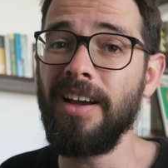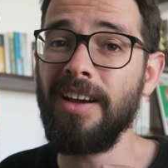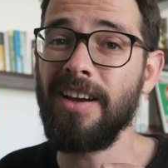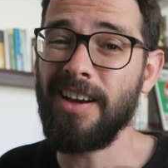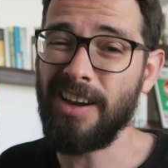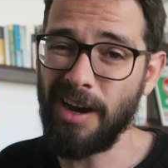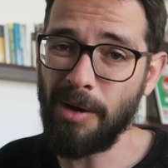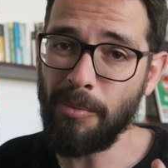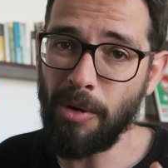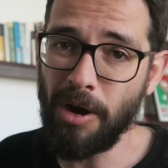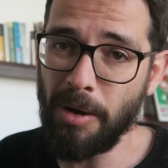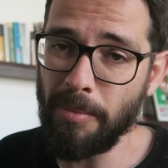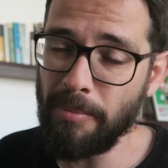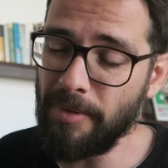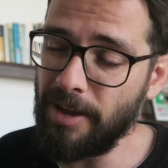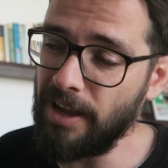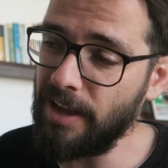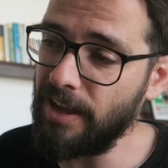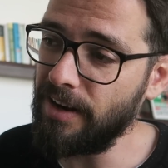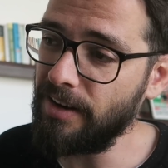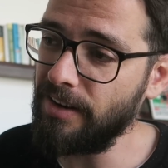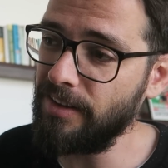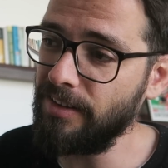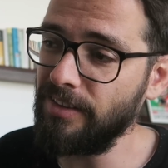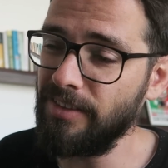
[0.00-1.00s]
come on,
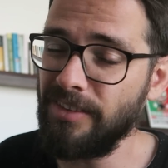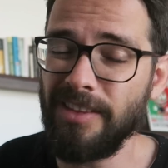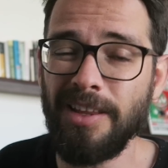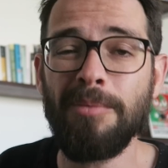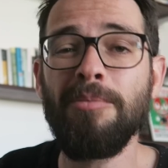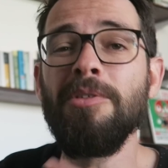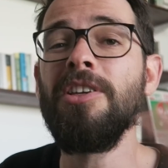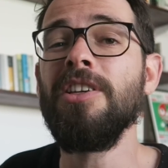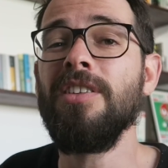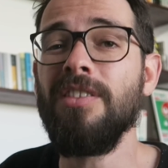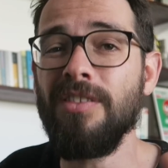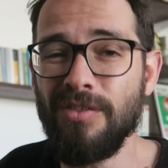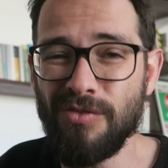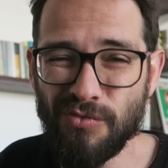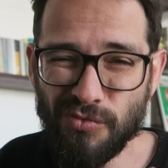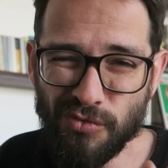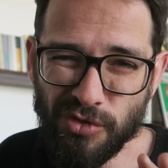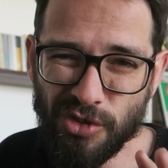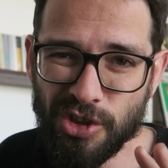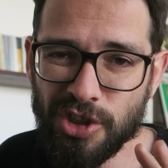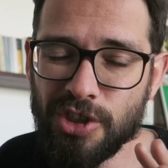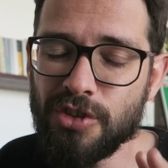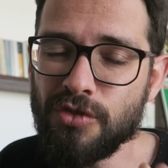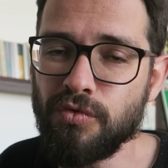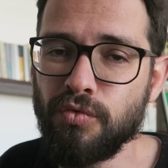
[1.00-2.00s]
man, let me
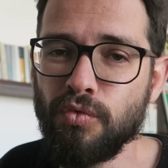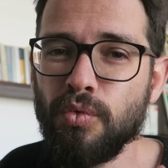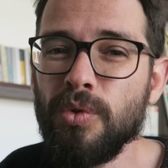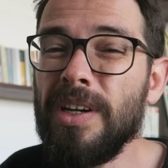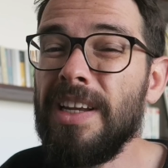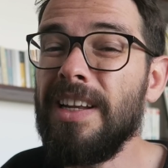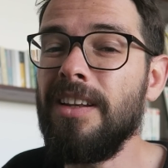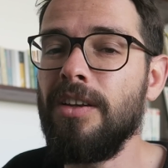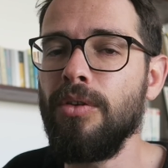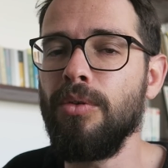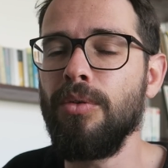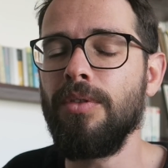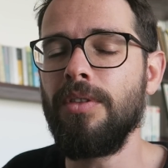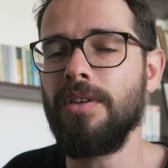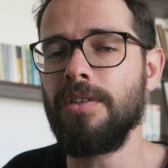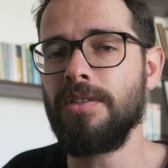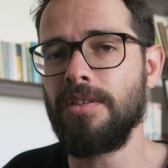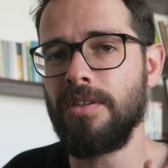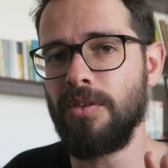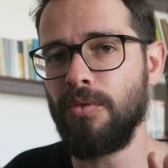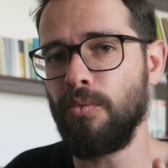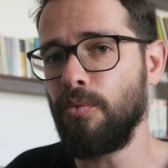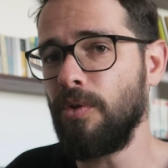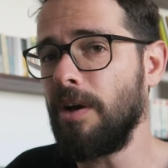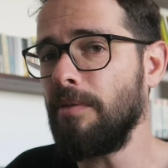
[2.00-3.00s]
just redo
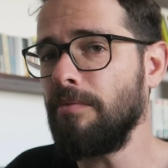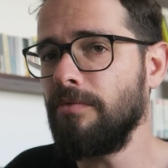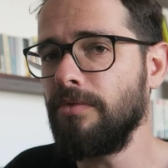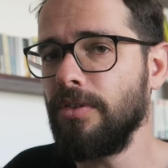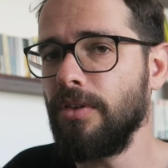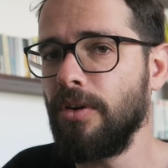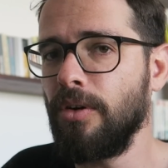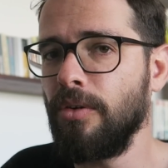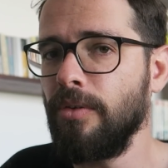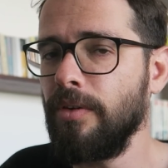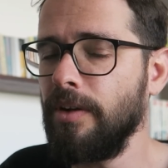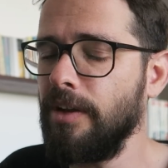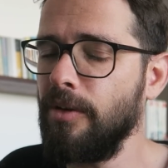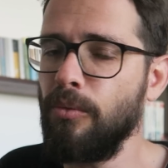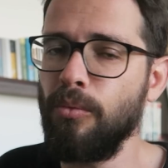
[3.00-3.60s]
this in Webflow.